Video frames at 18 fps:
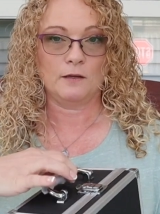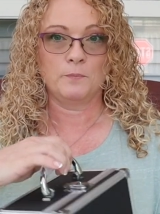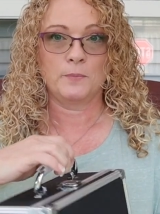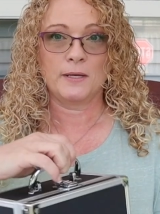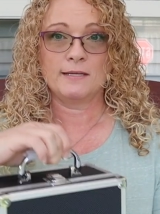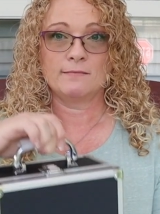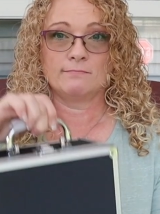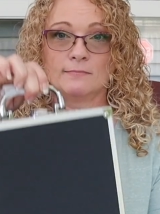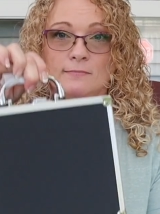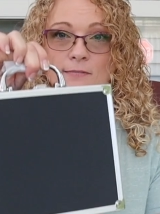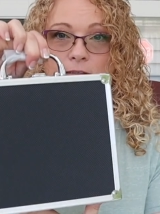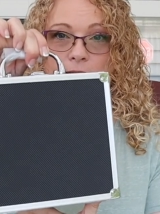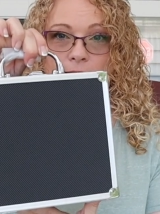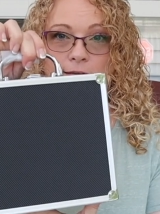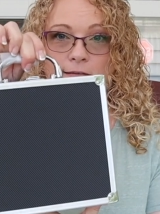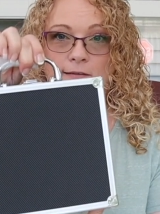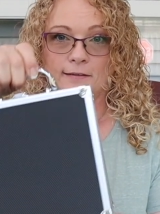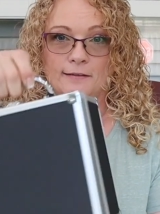But
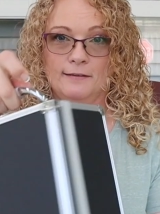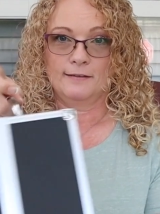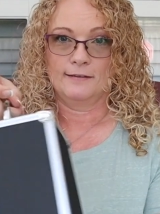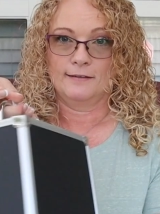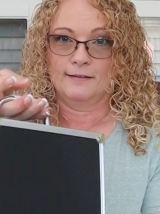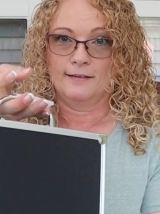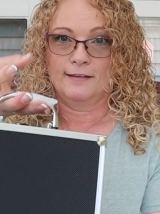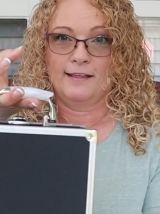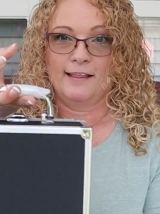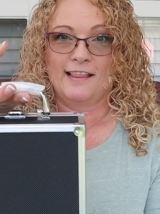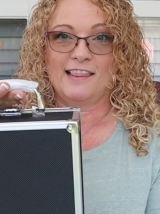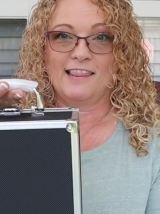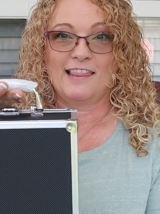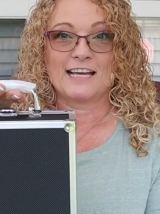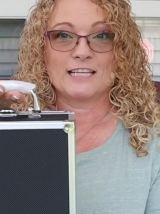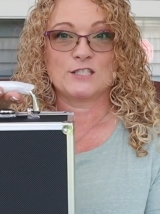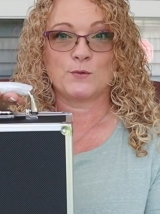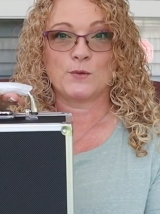
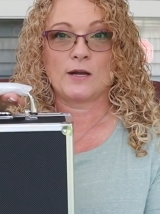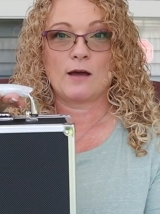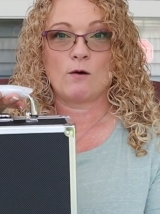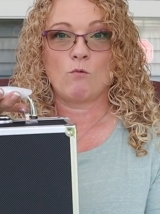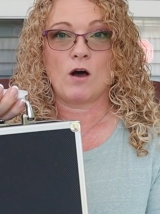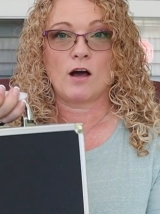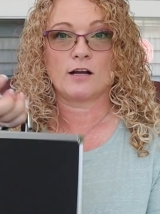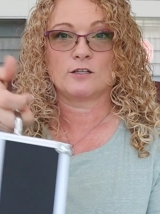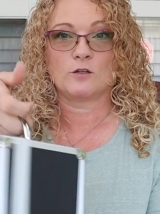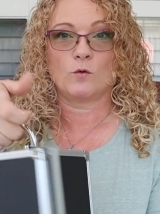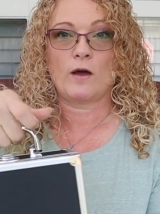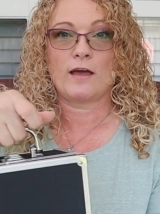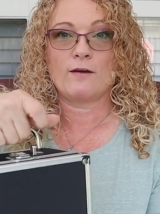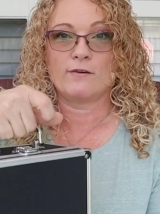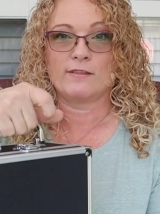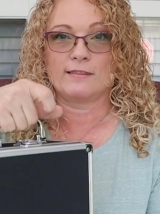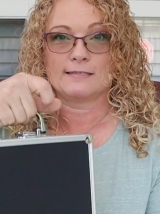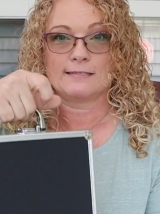that's what I walked
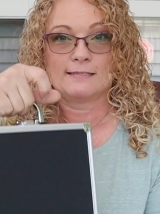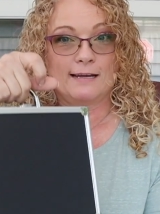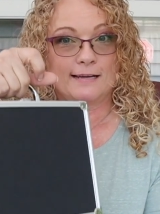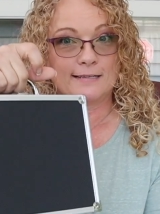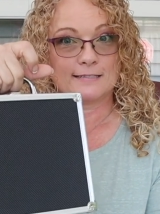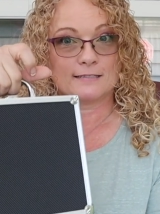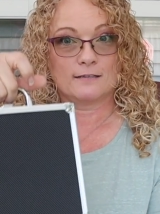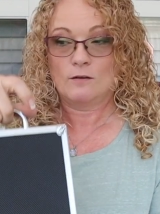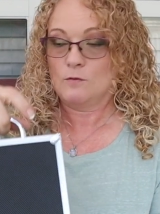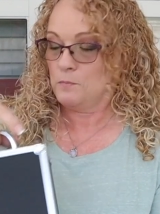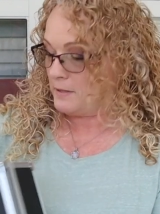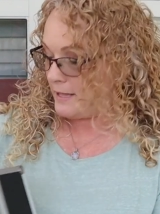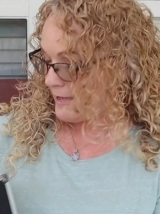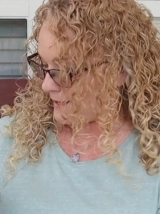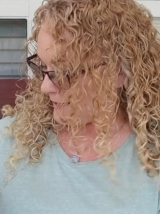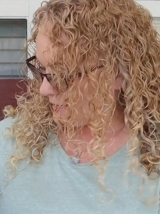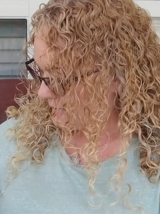away with, this nice little black